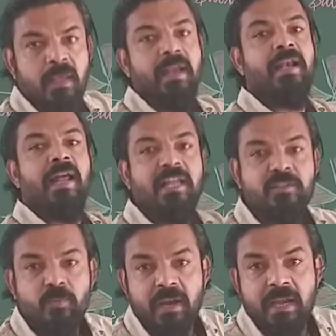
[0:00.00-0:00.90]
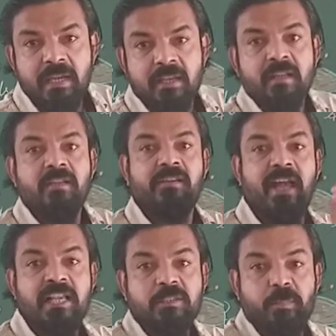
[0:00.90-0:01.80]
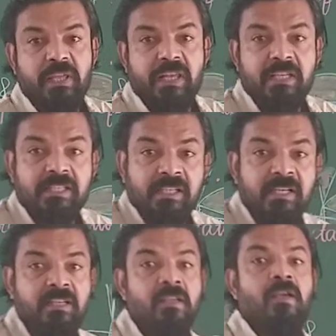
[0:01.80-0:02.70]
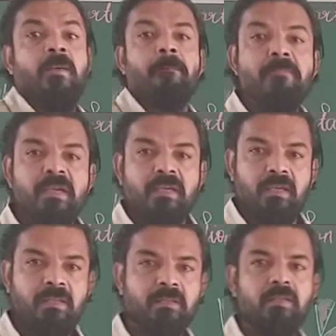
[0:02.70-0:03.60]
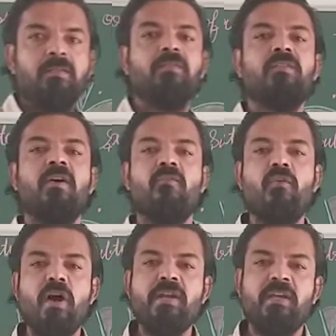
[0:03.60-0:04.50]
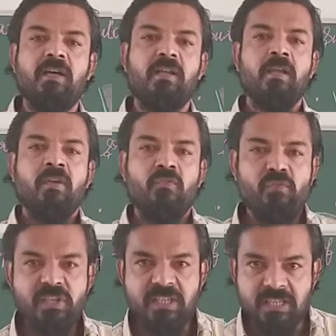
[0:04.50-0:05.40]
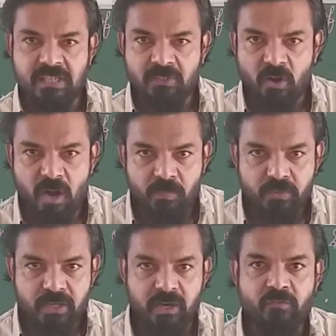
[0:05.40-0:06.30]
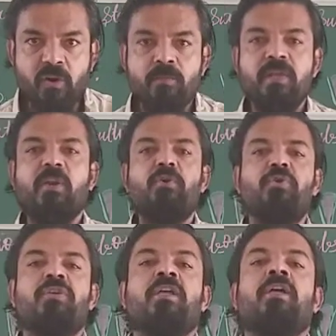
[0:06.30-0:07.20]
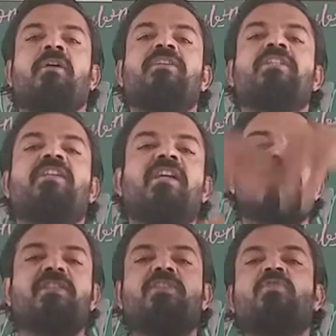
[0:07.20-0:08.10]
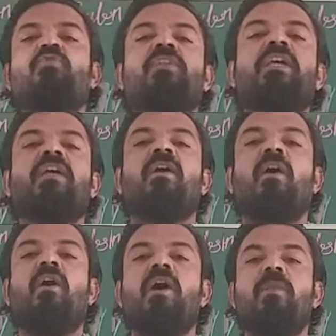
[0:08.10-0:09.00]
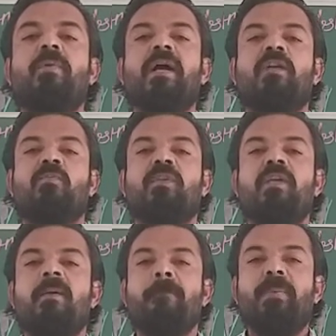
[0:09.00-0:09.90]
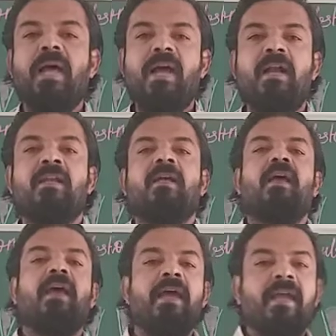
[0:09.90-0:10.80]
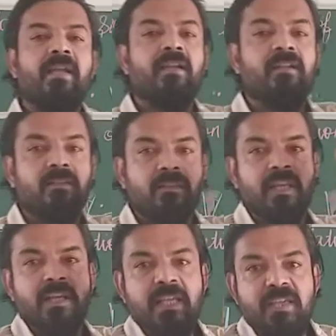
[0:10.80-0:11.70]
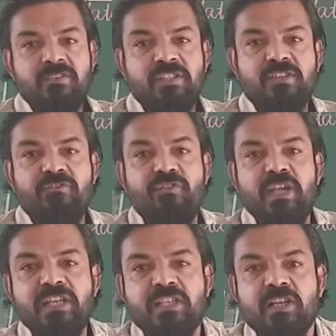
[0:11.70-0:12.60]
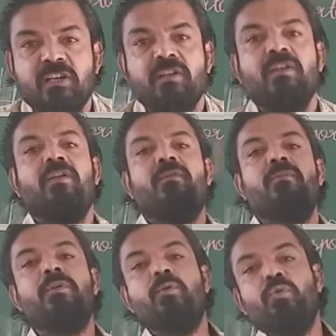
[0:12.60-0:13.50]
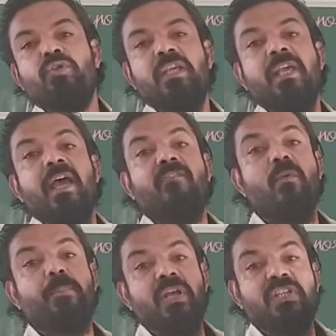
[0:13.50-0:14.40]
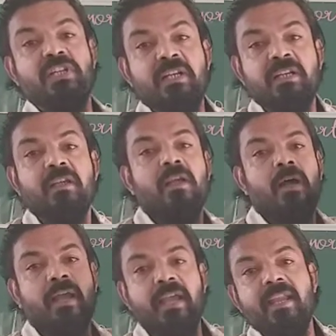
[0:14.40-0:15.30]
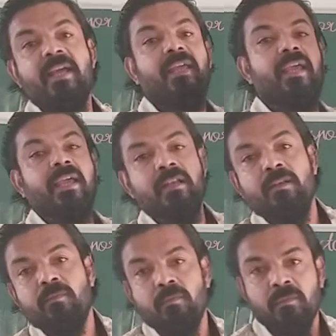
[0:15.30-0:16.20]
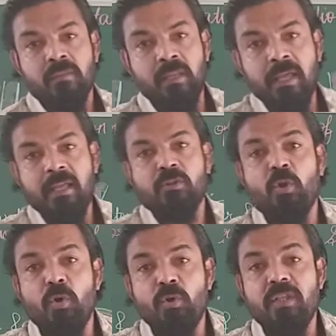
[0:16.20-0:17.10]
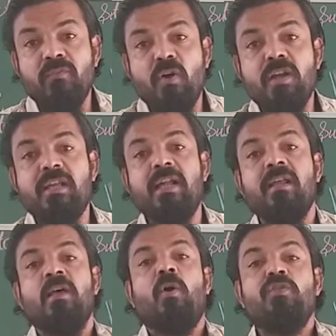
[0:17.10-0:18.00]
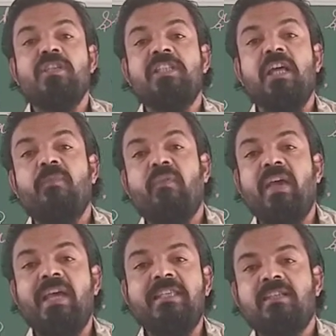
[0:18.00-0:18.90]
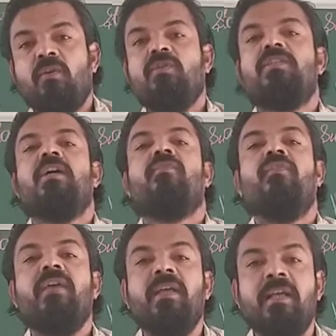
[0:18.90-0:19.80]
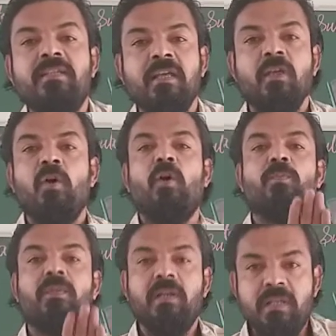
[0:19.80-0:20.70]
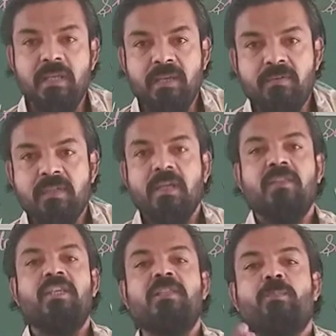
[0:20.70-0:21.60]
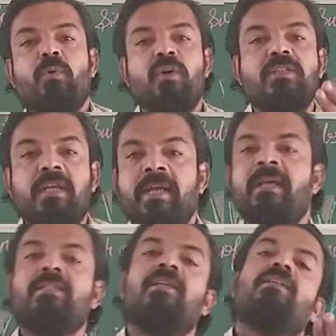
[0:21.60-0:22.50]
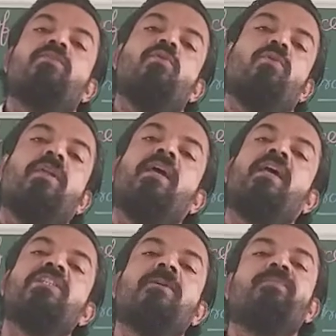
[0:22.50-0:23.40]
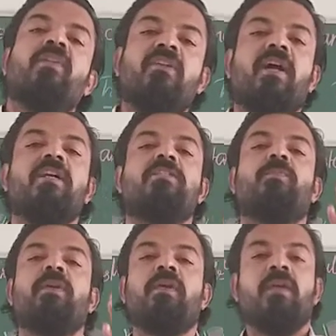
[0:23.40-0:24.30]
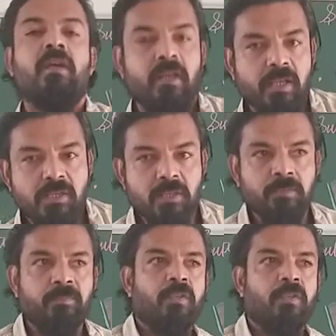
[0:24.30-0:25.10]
And last point, transpiration means the water which is observed from the root, which is reaches to the all part of the plant, and the leaves which due to the evaporation again they throw the water on the surface of the leaves. This process is known as transpiration.